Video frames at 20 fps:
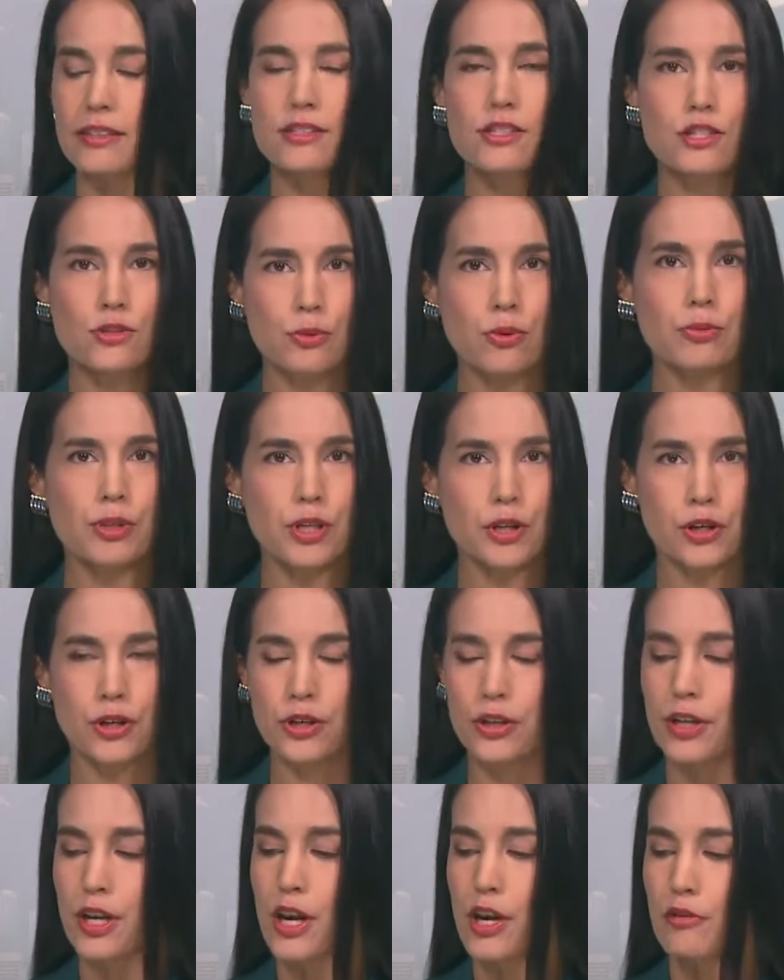This is what we
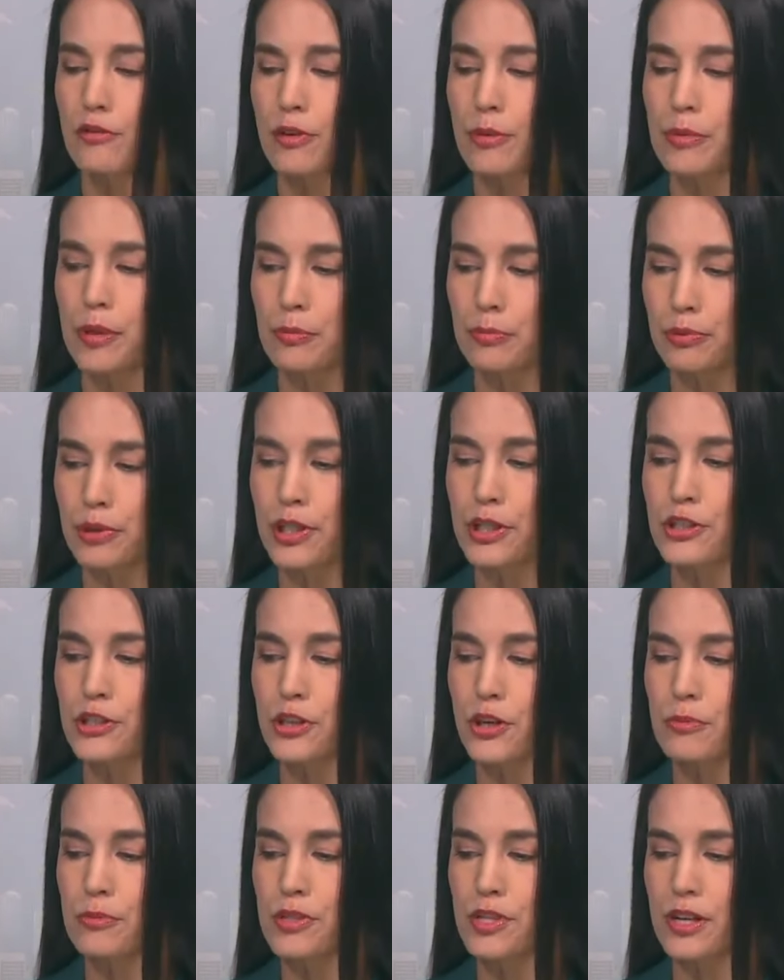heard from the
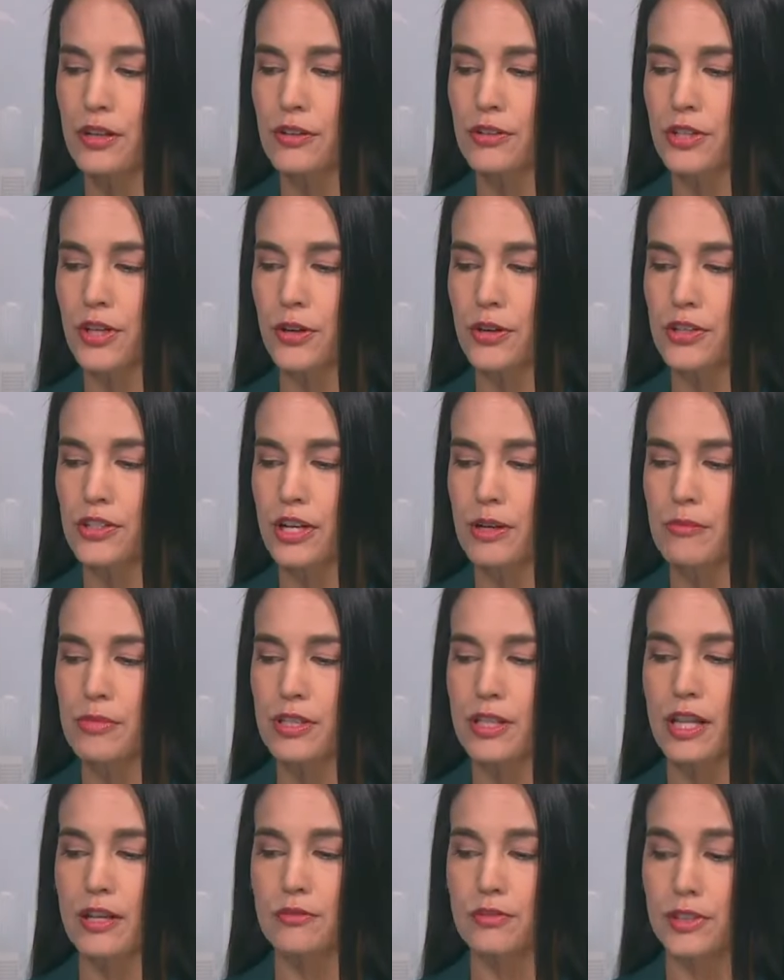British Home Secretary
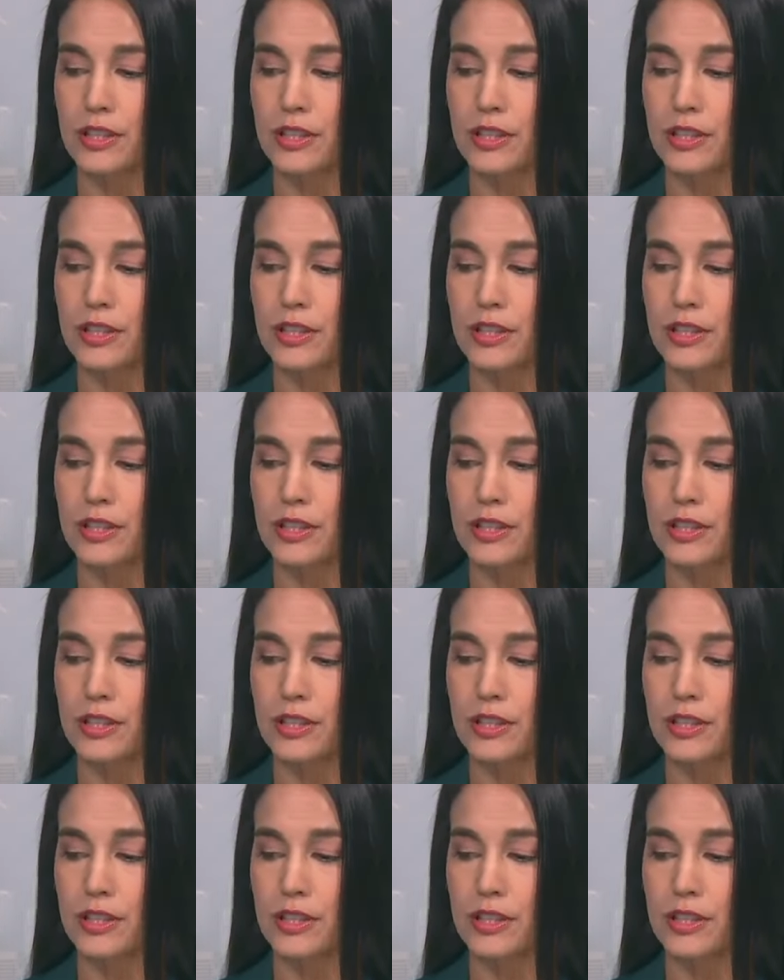James